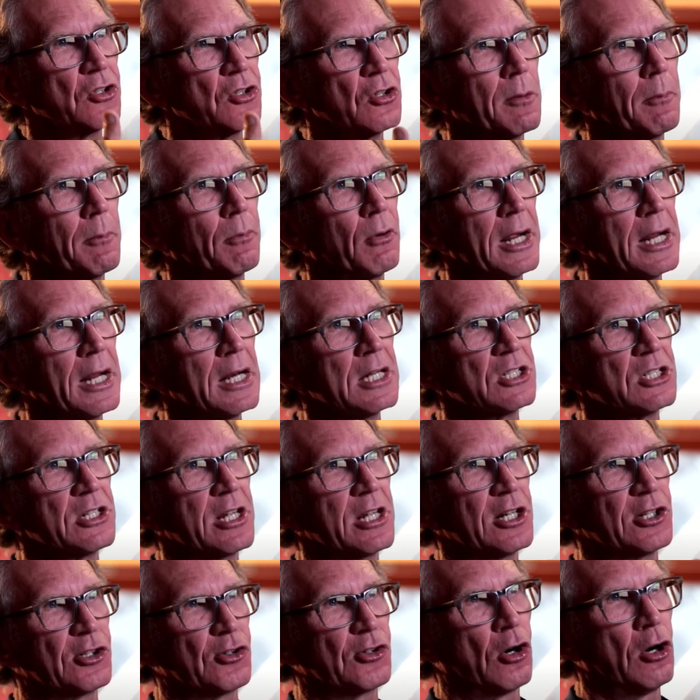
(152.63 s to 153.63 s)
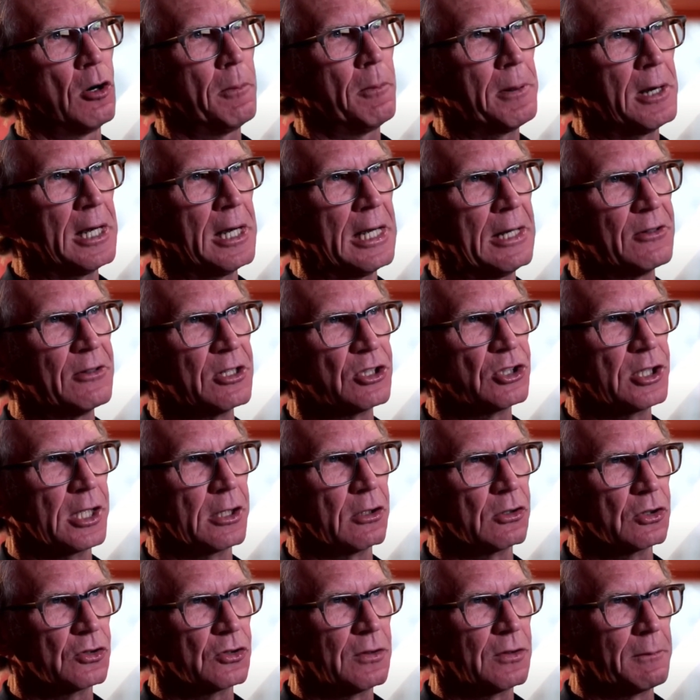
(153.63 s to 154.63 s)
So the brain is then interpreting the
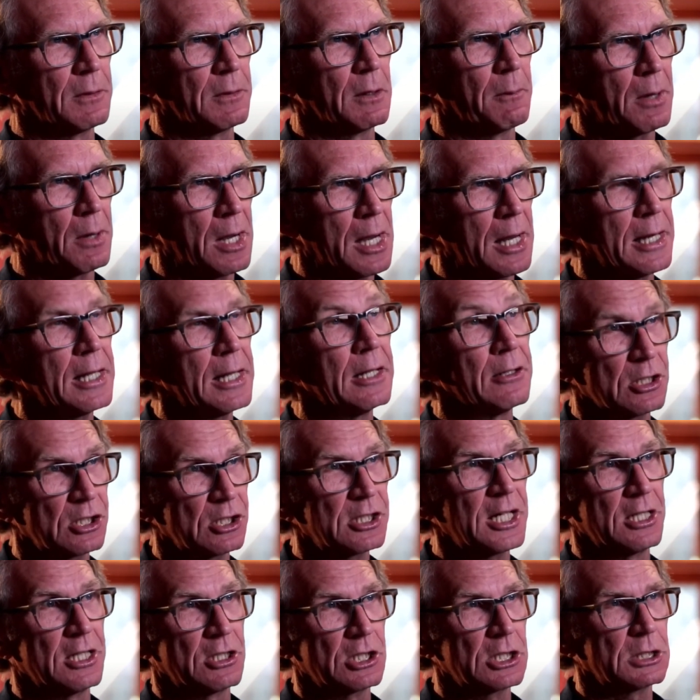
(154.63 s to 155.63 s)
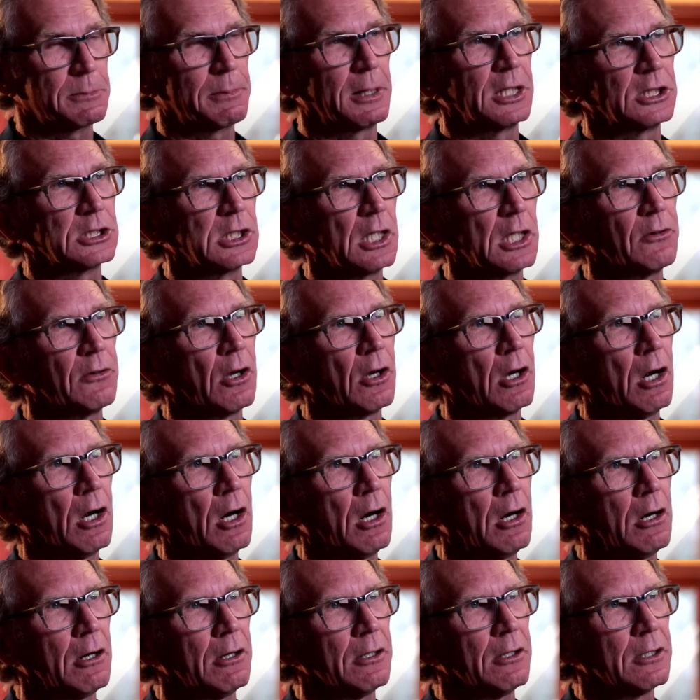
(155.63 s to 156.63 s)
signals from the body, in this case especially the
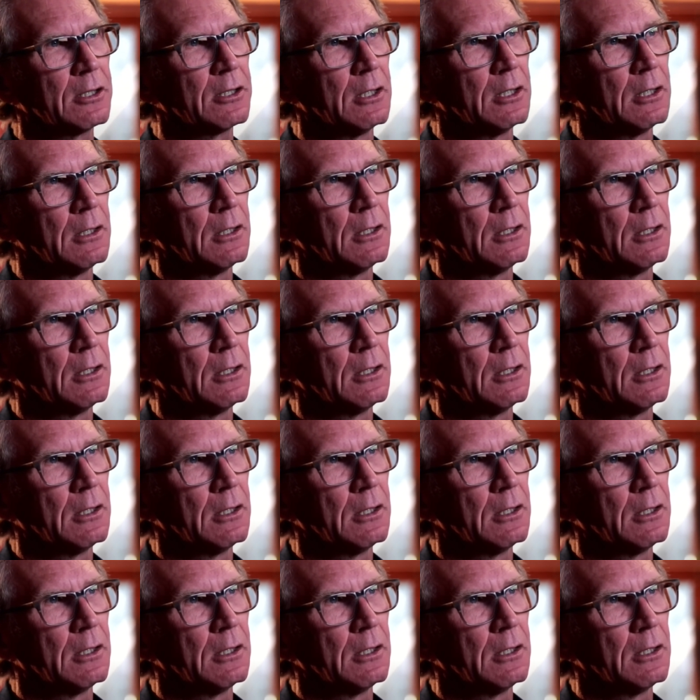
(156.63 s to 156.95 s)
heart,